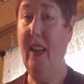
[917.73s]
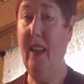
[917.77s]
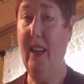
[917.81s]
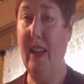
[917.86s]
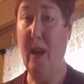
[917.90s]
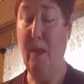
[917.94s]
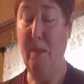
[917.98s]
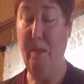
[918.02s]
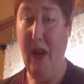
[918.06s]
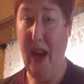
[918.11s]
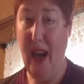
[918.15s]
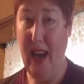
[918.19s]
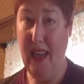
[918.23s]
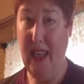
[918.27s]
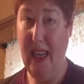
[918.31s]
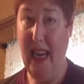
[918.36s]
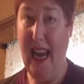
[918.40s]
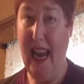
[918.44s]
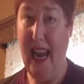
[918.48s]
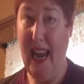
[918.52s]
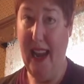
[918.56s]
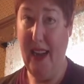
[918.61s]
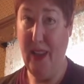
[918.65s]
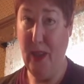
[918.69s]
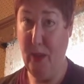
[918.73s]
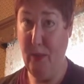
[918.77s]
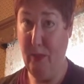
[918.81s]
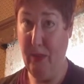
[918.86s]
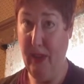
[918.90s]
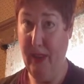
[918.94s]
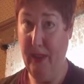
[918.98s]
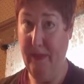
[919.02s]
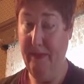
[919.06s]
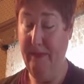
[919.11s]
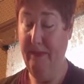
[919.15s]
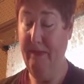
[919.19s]
like a bottle of
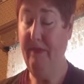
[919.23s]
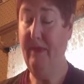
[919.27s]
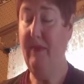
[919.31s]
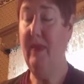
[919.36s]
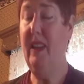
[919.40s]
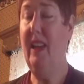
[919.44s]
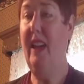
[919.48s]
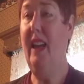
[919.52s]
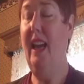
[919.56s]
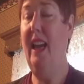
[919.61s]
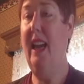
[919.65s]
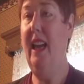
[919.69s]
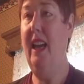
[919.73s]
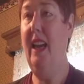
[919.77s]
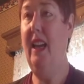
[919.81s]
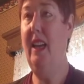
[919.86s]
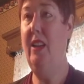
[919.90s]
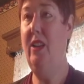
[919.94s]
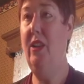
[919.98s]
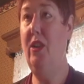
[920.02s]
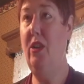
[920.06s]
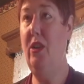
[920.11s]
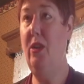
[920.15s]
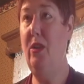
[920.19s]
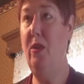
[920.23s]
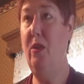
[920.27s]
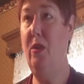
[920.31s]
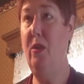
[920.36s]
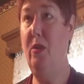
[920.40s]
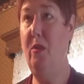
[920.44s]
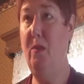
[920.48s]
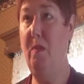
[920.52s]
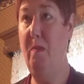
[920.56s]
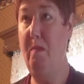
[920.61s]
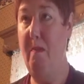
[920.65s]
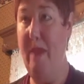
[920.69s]
aspirin, and
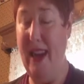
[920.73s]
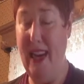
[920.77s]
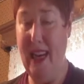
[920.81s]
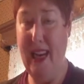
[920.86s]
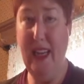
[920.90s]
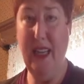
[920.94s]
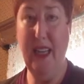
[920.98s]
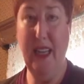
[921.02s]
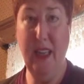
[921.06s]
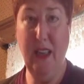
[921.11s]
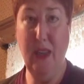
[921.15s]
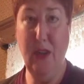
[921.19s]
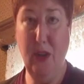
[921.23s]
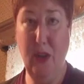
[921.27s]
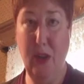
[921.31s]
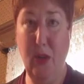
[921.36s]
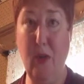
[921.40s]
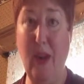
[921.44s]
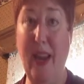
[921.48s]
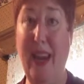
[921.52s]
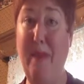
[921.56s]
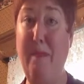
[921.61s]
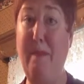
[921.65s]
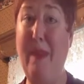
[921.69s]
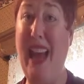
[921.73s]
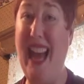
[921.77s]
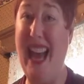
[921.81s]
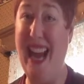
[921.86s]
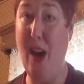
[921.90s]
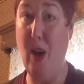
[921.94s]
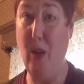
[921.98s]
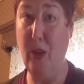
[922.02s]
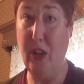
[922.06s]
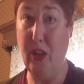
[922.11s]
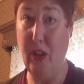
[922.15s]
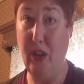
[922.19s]
you make it into a
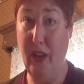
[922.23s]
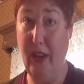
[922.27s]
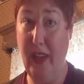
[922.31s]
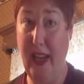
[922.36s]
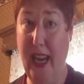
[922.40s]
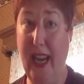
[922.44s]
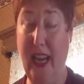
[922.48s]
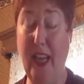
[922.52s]
powder,